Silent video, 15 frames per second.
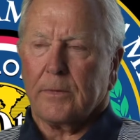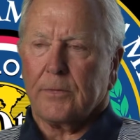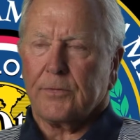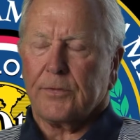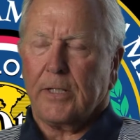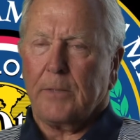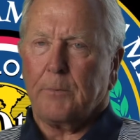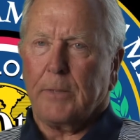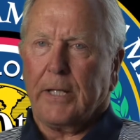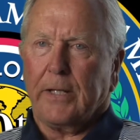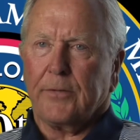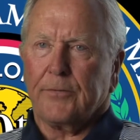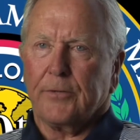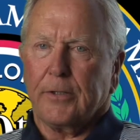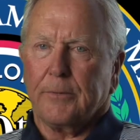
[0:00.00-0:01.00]

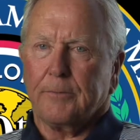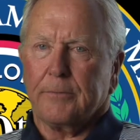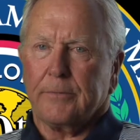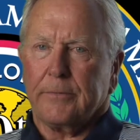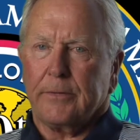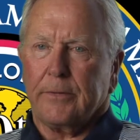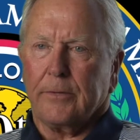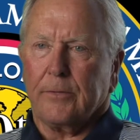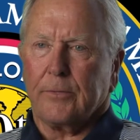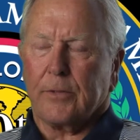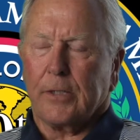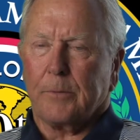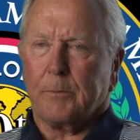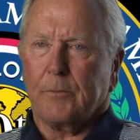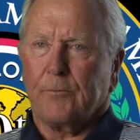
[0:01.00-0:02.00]
sandbags up, a
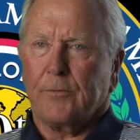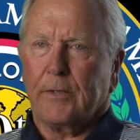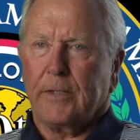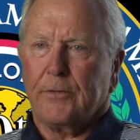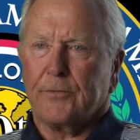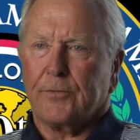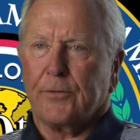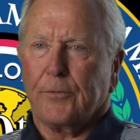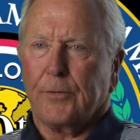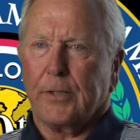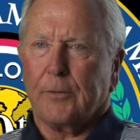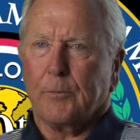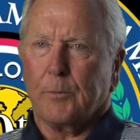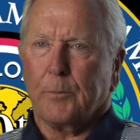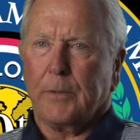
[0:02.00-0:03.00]
couple of feet so
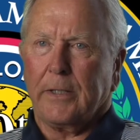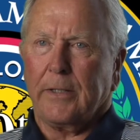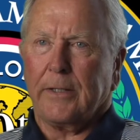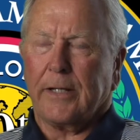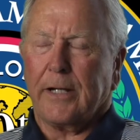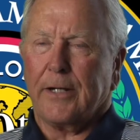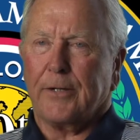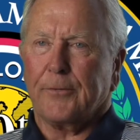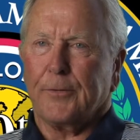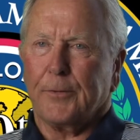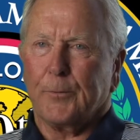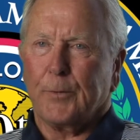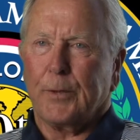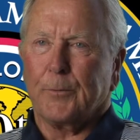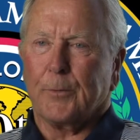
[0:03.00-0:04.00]
they would be higher
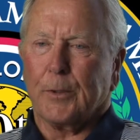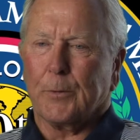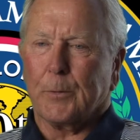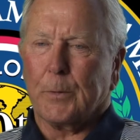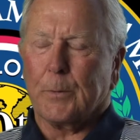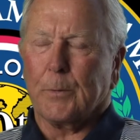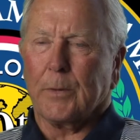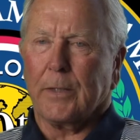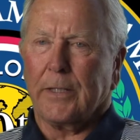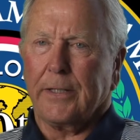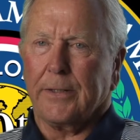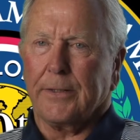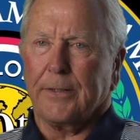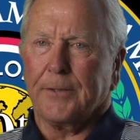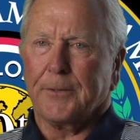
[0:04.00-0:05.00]
than we were when we were
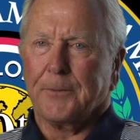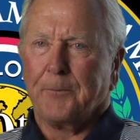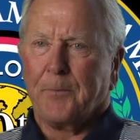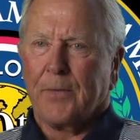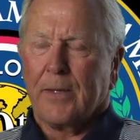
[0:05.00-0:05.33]
laying there.